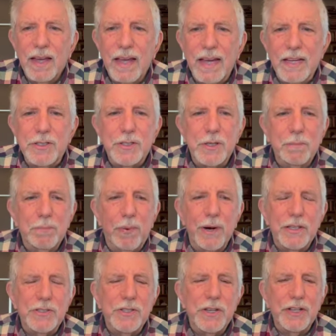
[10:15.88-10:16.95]
is to
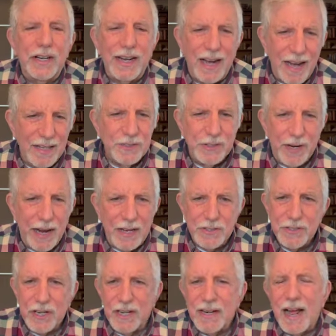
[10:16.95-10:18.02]
point to the
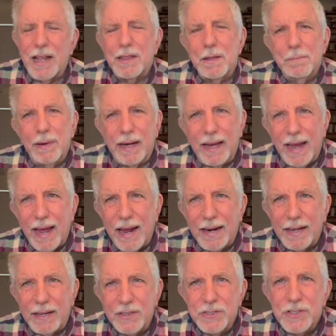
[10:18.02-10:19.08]
contrast and not the
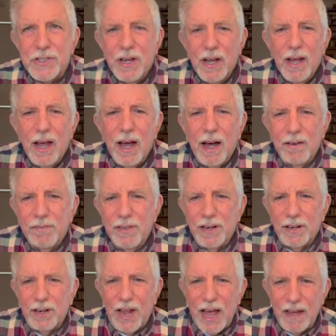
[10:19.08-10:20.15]
mechanics of
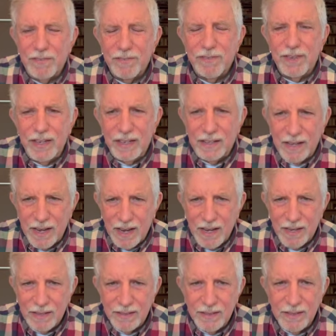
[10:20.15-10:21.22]
their life in
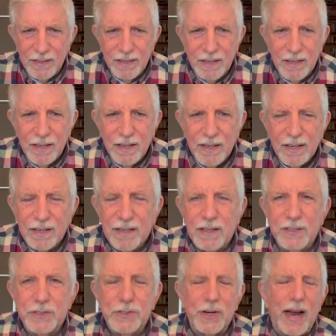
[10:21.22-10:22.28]
God.
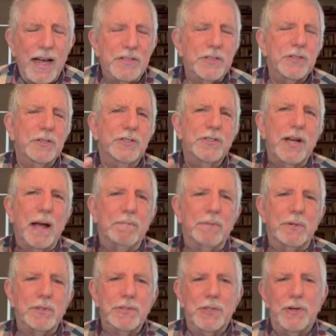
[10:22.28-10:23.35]
Contrast
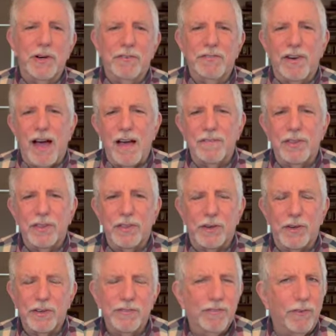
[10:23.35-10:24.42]
chapters 35 and
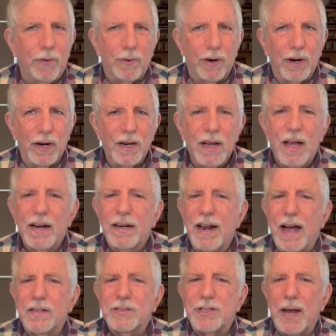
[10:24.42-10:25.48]
34,
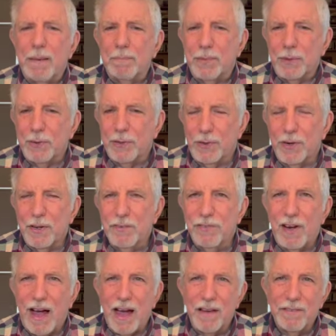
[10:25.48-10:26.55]
not chapter
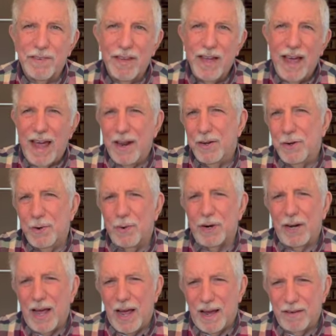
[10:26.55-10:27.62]
35 and
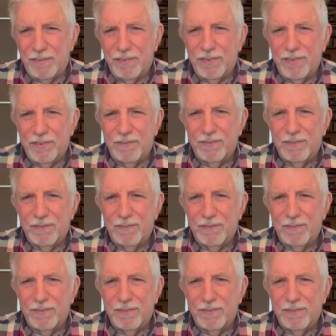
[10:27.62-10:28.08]
your life.